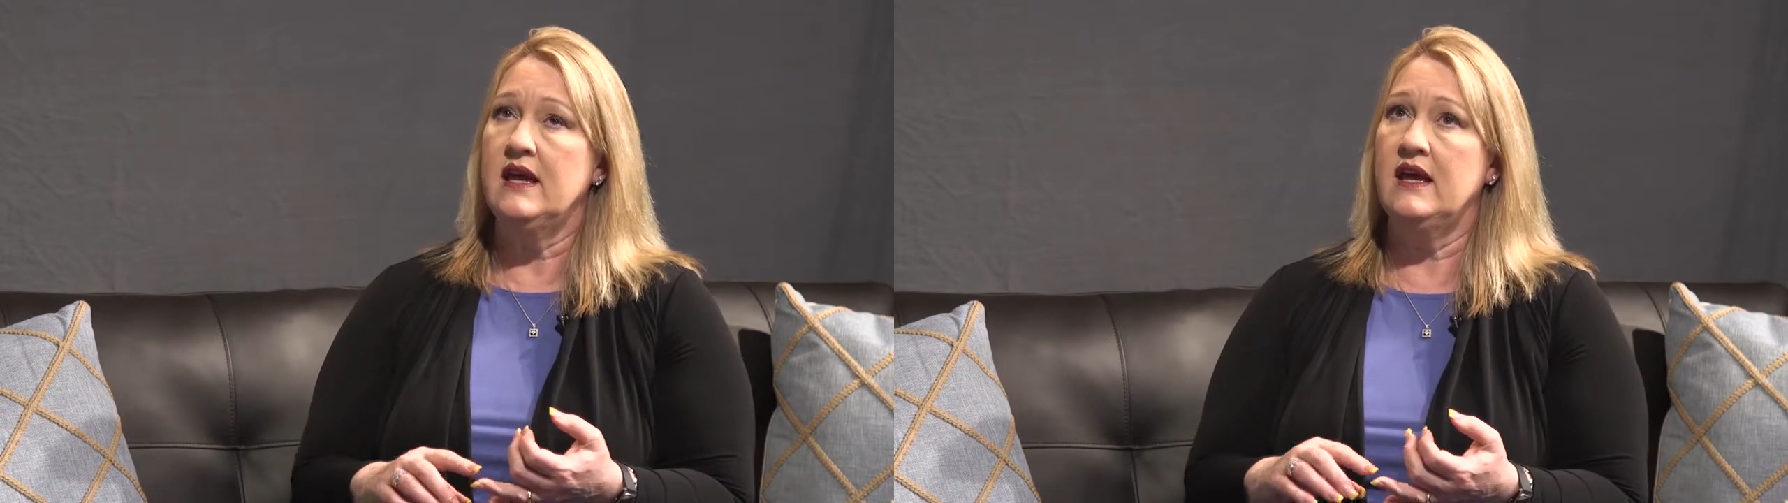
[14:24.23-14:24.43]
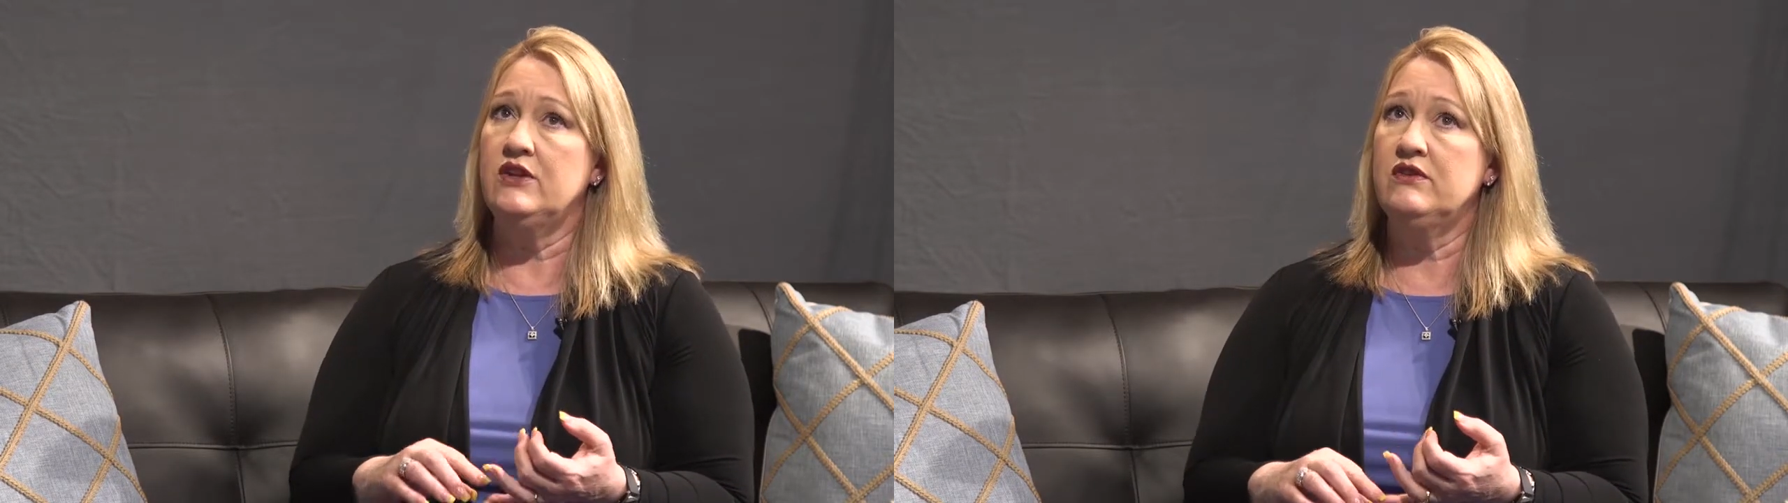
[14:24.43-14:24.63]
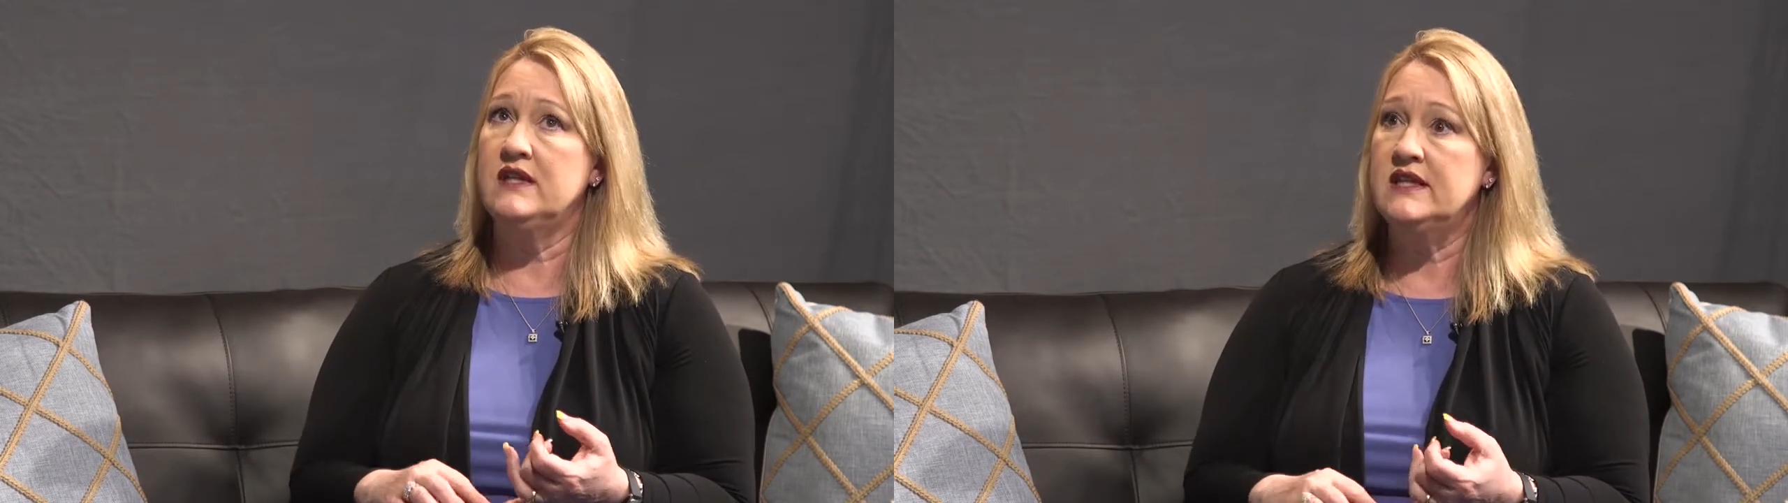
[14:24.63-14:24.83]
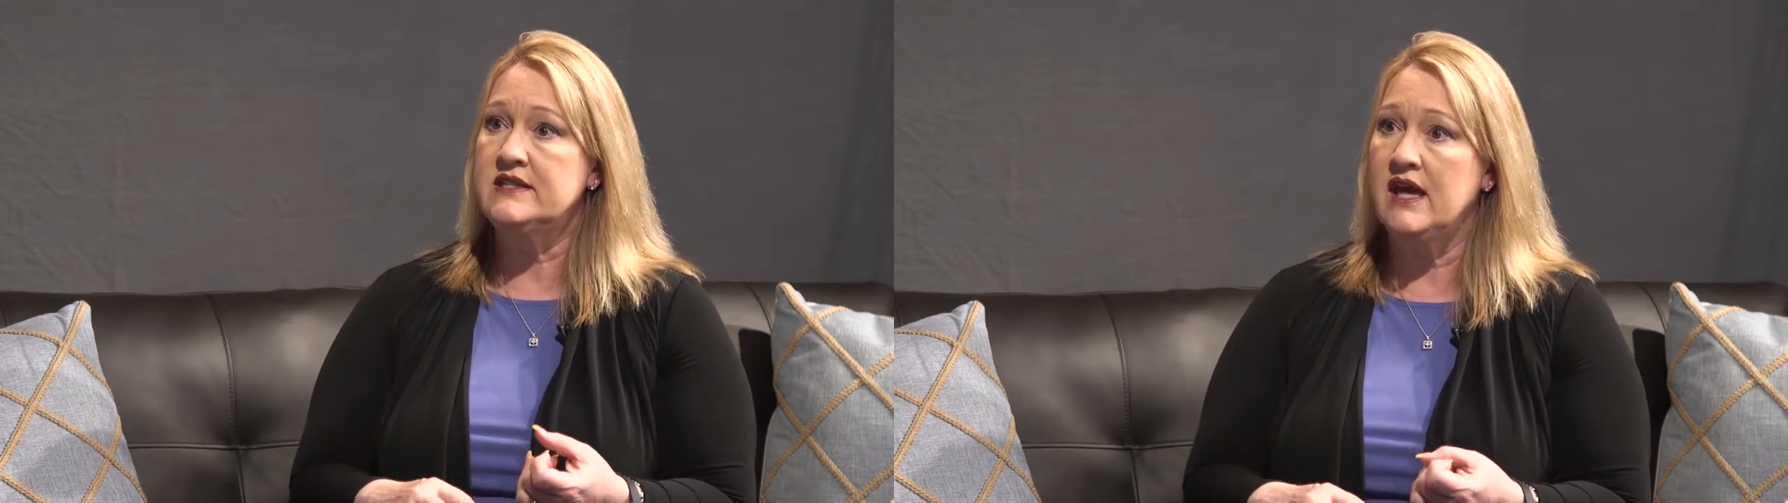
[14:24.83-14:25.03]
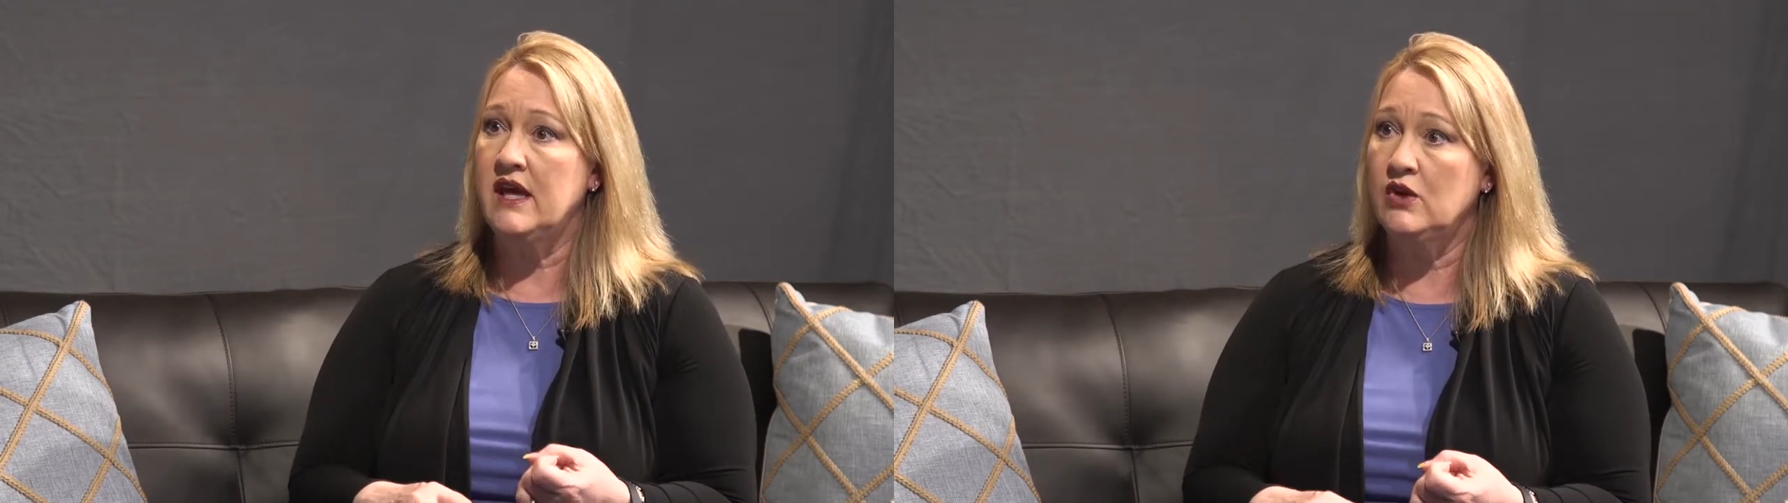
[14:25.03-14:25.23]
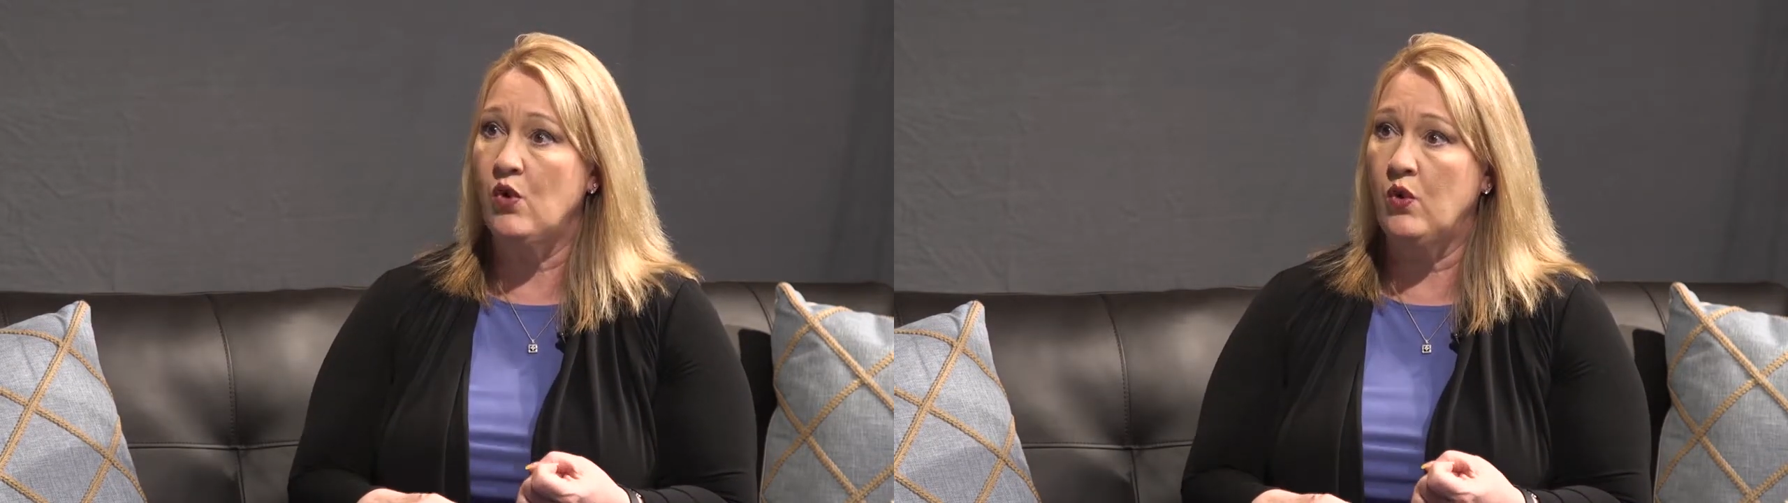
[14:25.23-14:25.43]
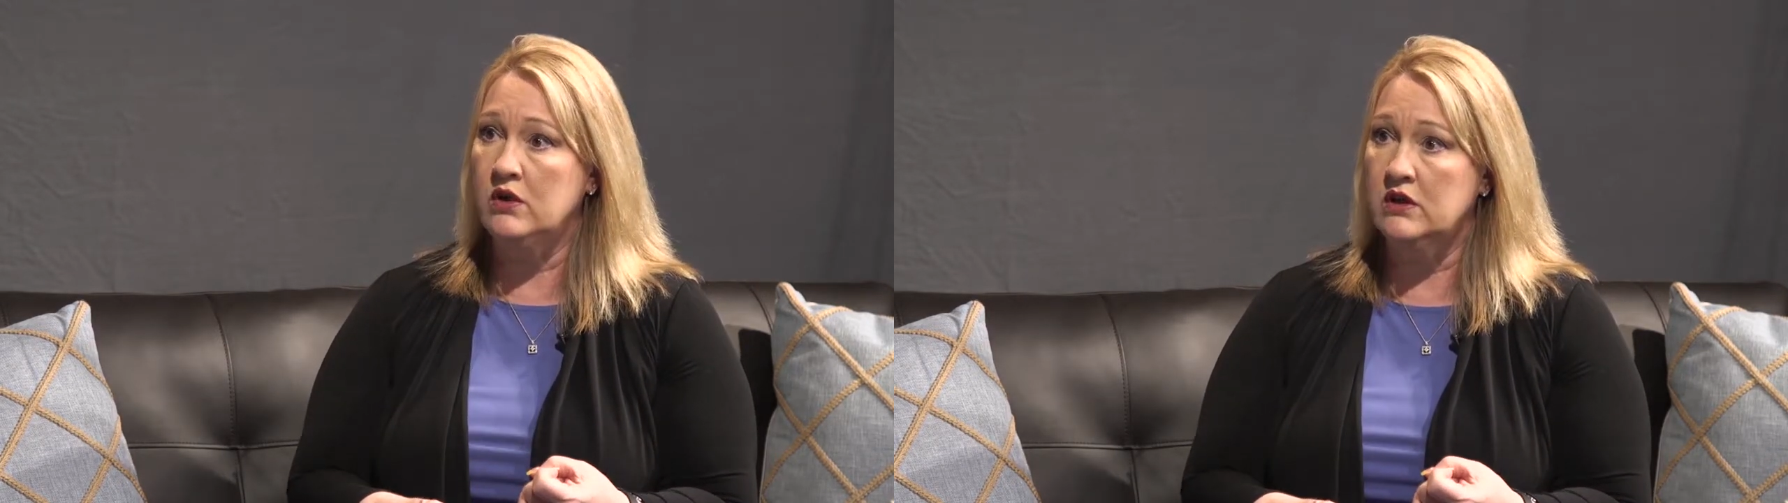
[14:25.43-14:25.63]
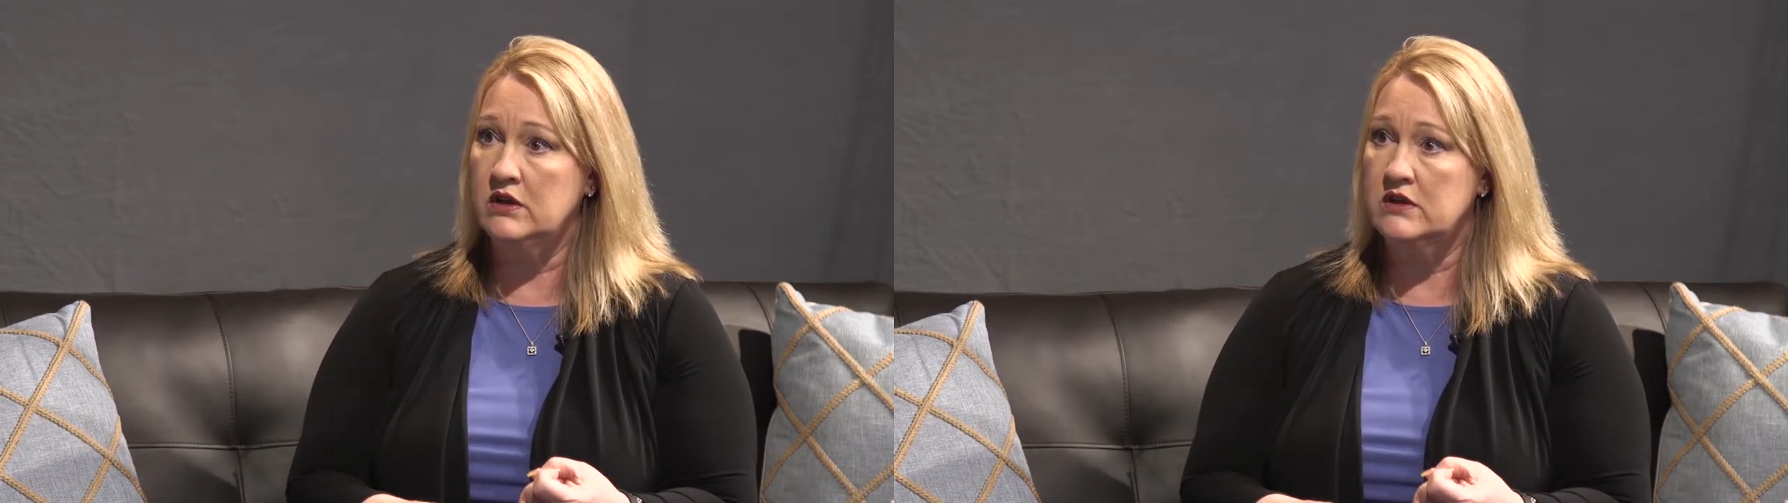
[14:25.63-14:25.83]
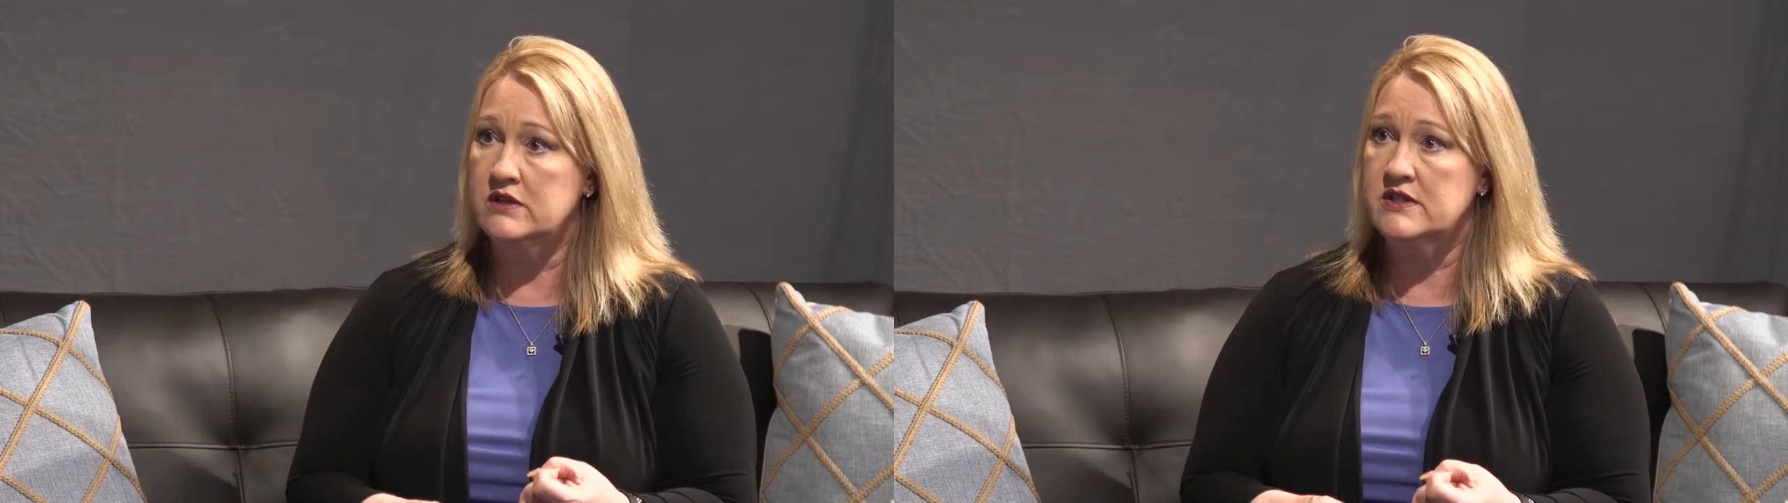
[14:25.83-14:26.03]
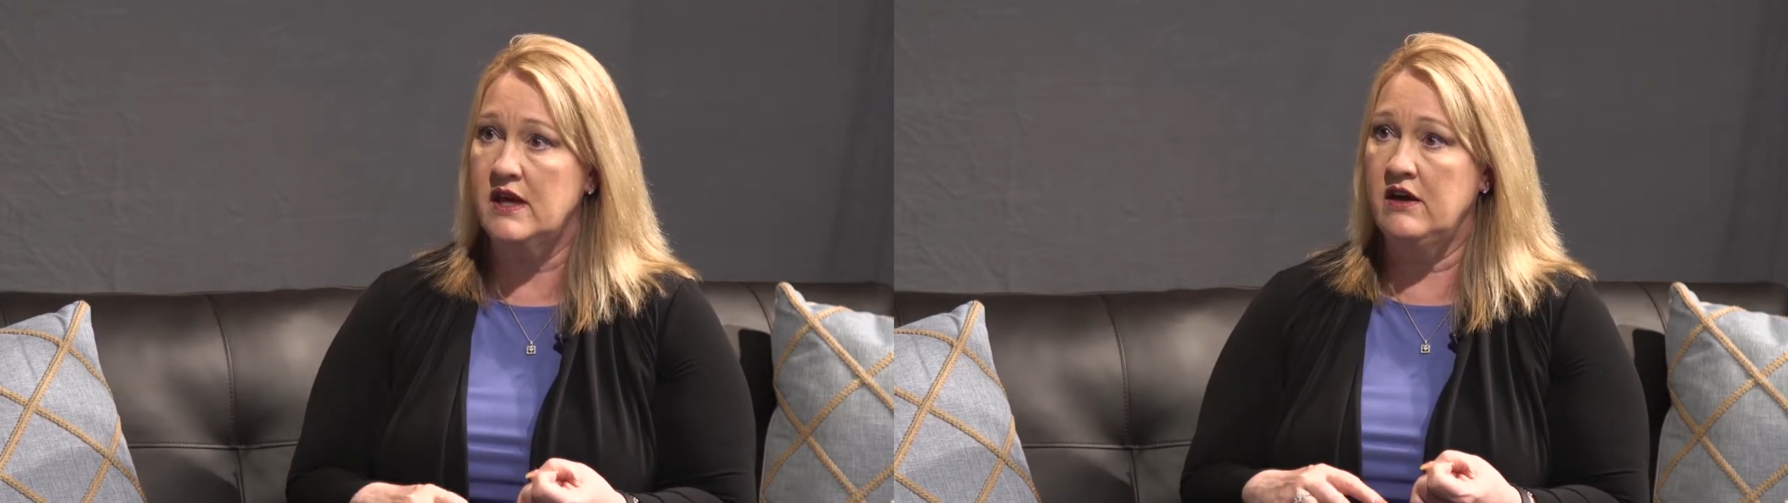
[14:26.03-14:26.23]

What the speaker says: And you need 10 quarters